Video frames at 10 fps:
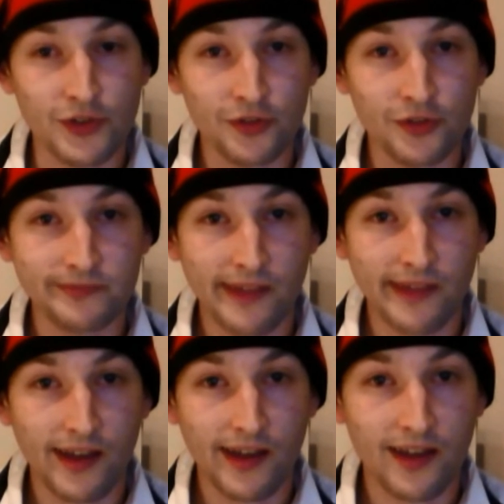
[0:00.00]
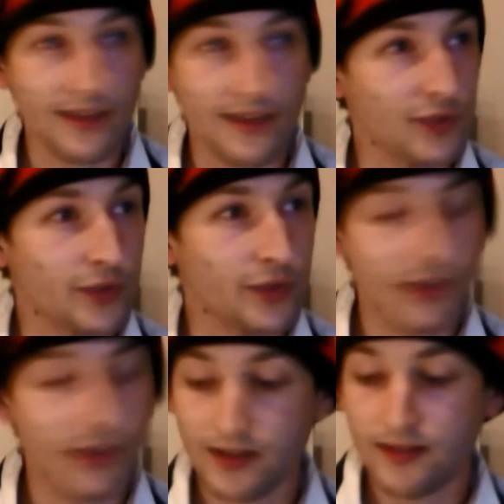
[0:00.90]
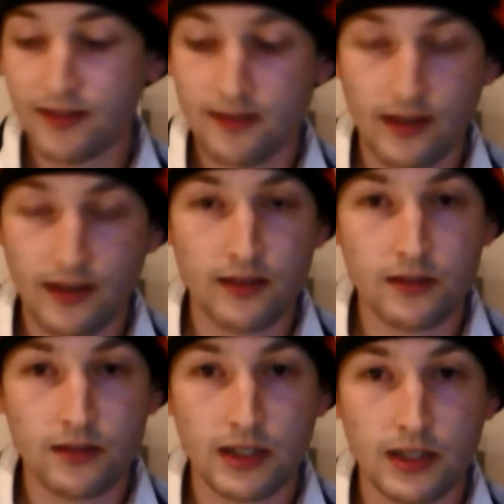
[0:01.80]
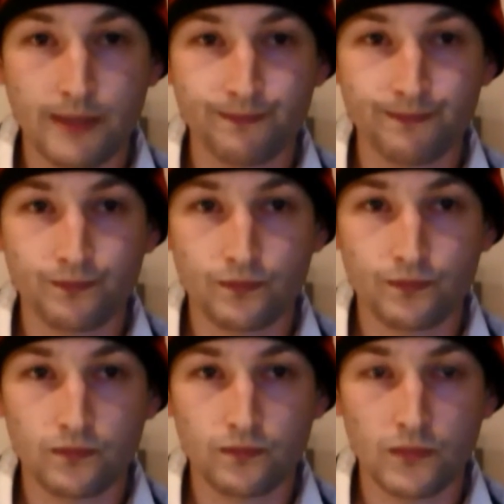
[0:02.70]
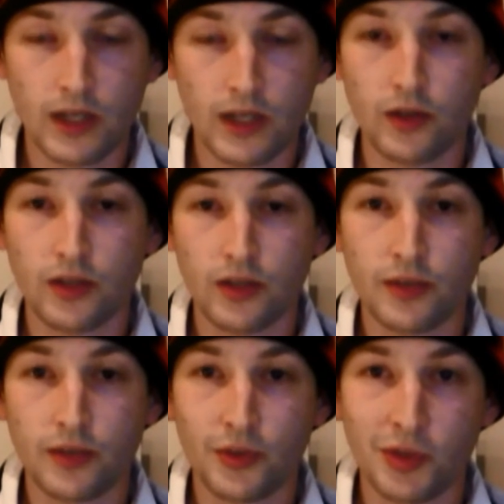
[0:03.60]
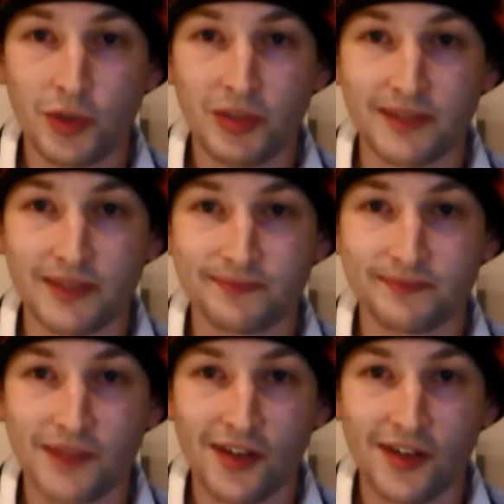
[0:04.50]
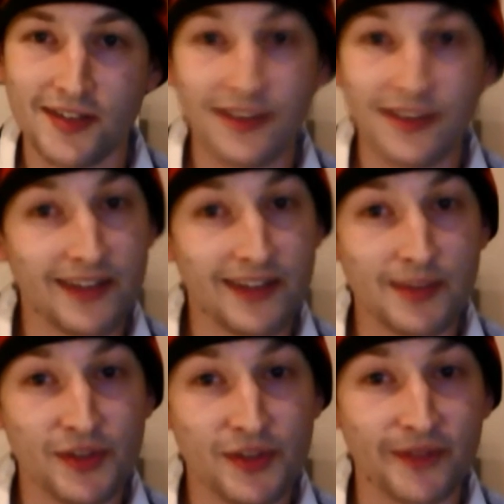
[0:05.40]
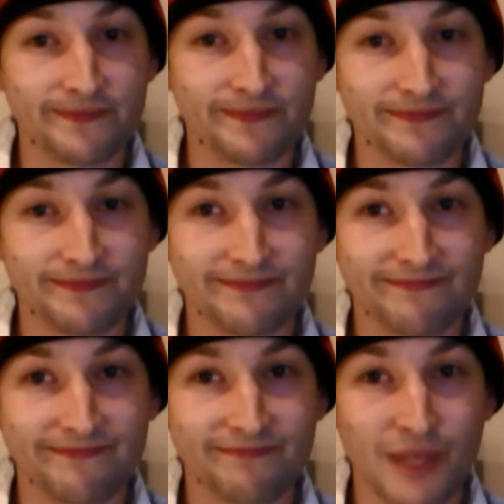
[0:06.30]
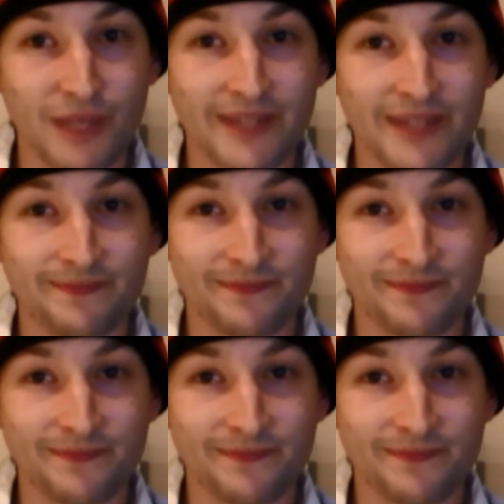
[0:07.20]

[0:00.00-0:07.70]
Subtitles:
ado, thanks for watching guys, and yeah, good luck with your world building. I'll see you in the next episode. Bye.